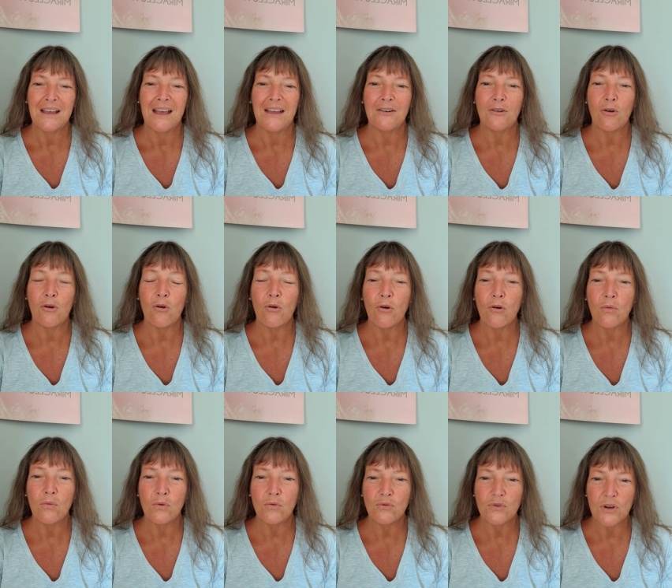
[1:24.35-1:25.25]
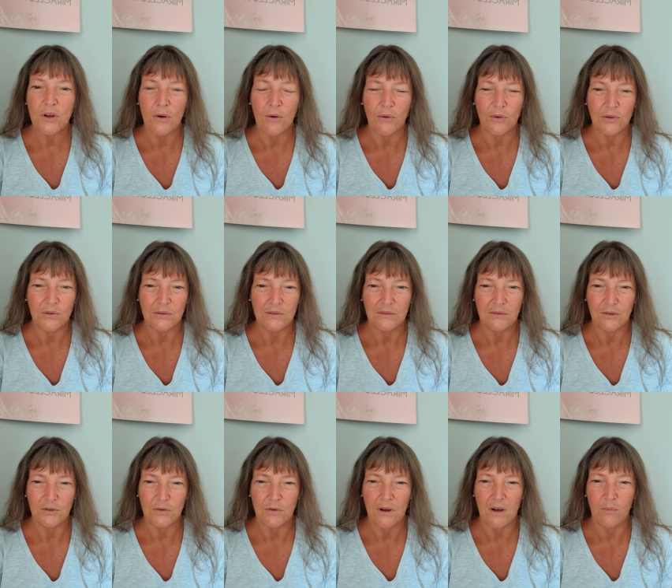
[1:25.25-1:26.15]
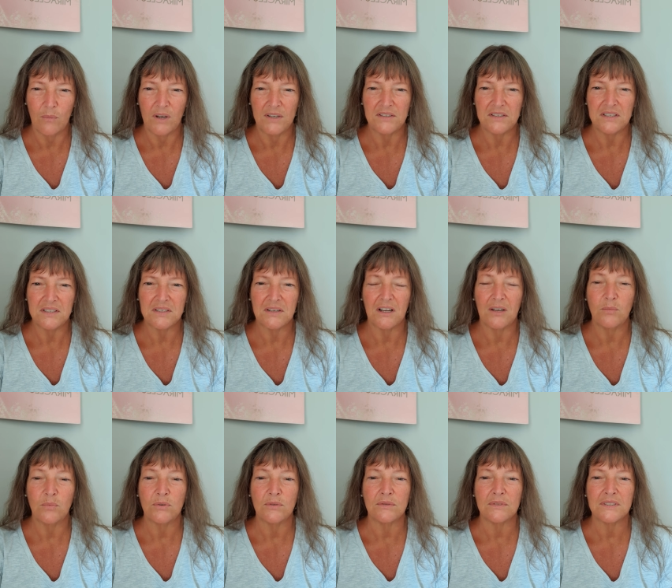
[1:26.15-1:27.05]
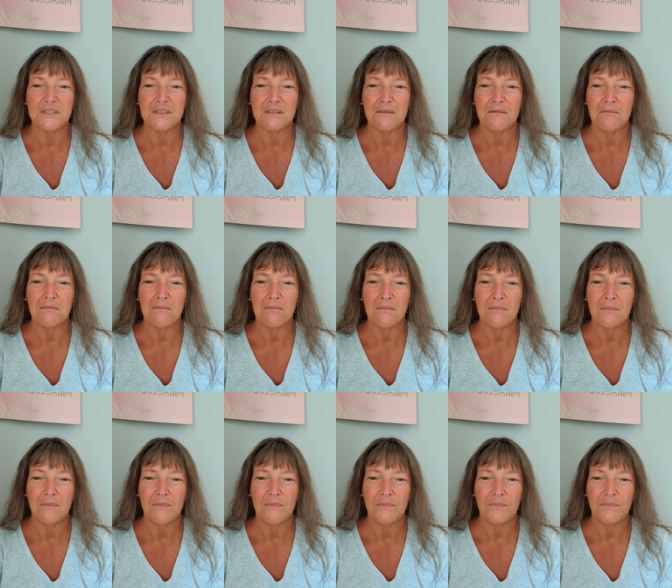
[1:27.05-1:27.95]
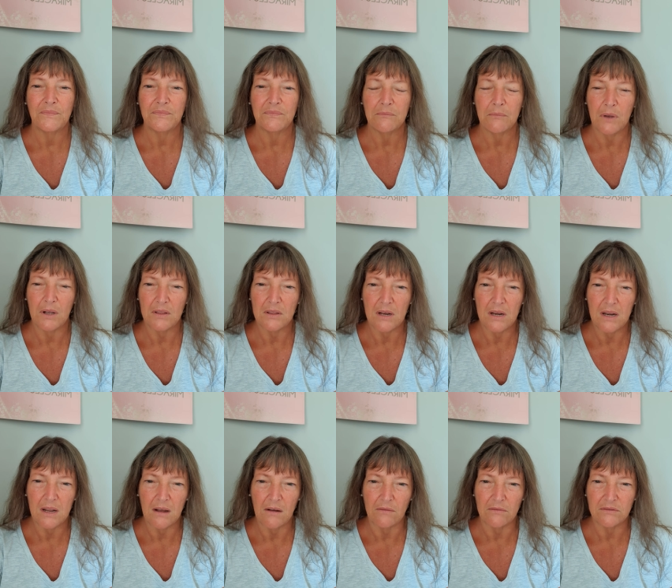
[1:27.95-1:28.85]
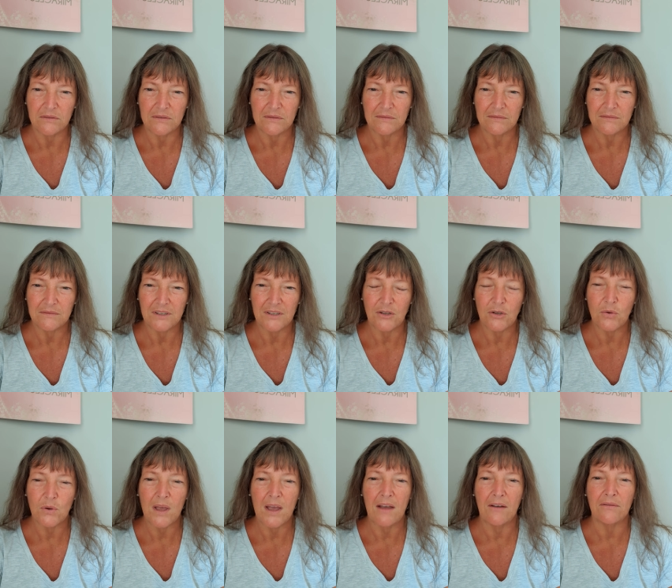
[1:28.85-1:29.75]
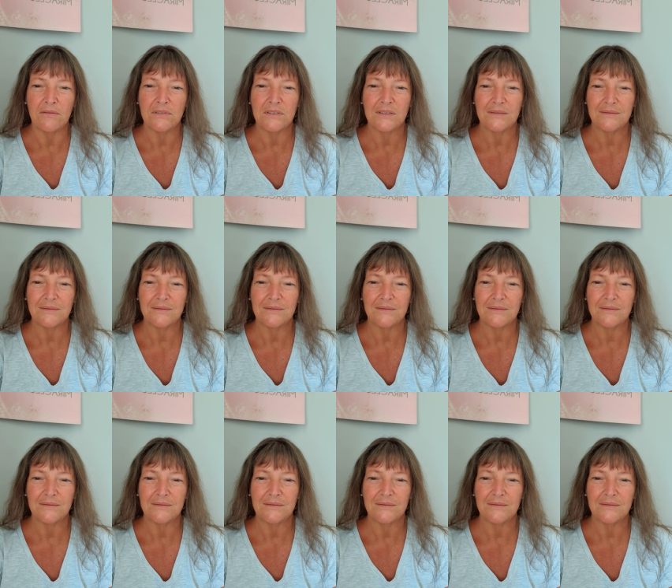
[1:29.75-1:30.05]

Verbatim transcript: and all will know you are my disciples by the love that you have